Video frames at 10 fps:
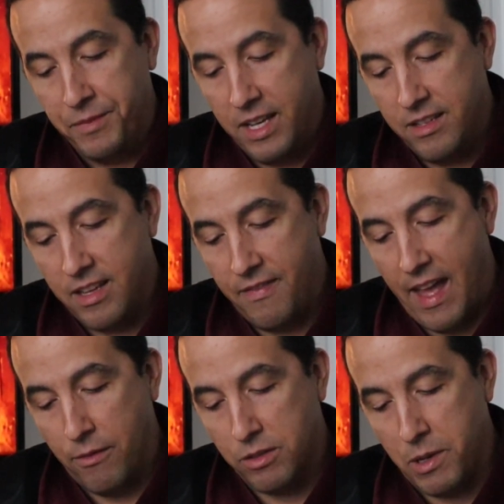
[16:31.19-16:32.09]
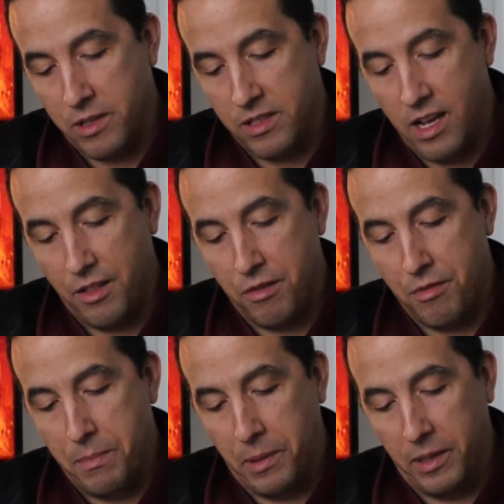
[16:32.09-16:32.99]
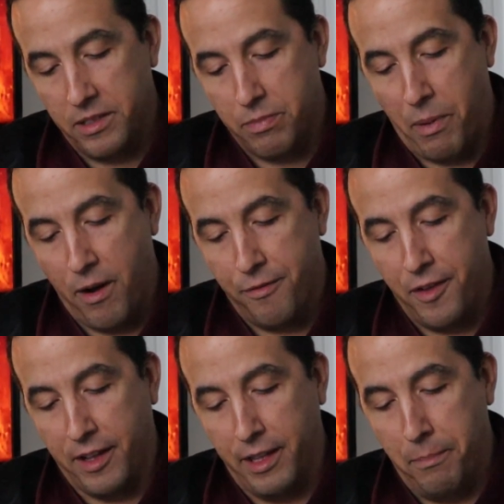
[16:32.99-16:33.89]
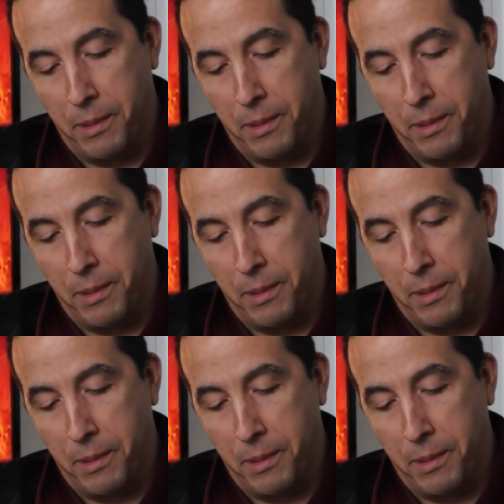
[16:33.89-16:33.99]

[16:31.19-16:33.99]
He said that was because the other three bullets perfectly